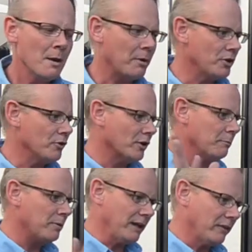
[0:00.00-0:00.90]
But you
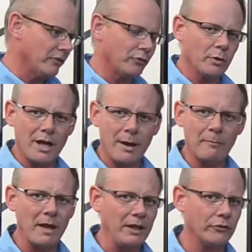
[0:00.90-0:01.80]
can pick this one up.
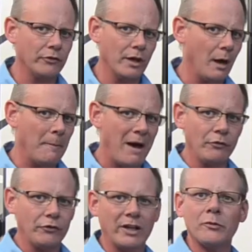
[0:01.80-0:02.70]
It's about
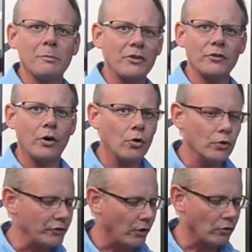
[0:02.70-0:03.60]
six months old.
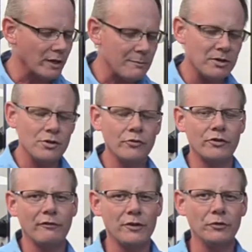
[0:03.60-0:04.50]
It's only been
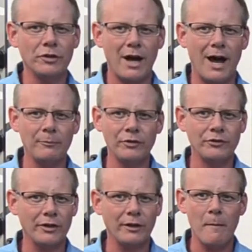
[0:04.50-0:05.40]
used a few times.
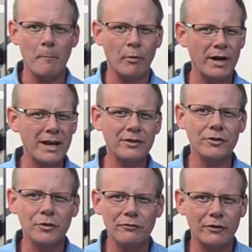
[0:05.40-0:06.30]
It's in brand
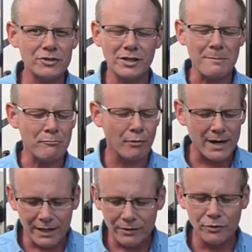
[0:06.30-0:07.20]
new, virtually
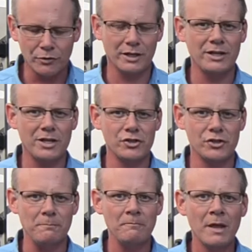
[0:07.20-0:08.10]
brand new
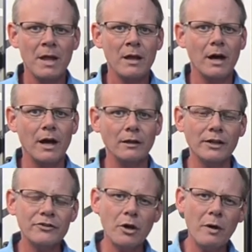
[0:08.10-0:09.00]
condition. Uh,
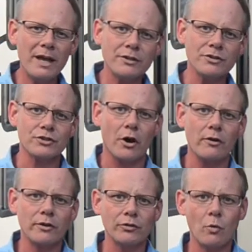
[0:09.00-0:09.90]
let's go ahead and
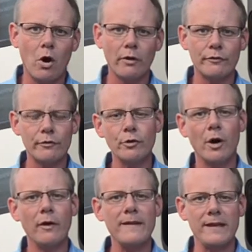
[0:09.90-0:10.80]
start this walkthrough
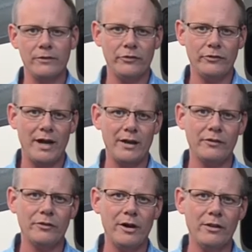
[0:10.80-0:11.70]
on the inside of the
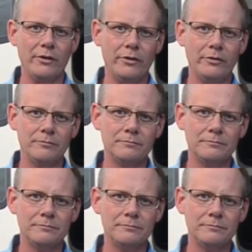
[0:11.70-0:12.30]
trailer.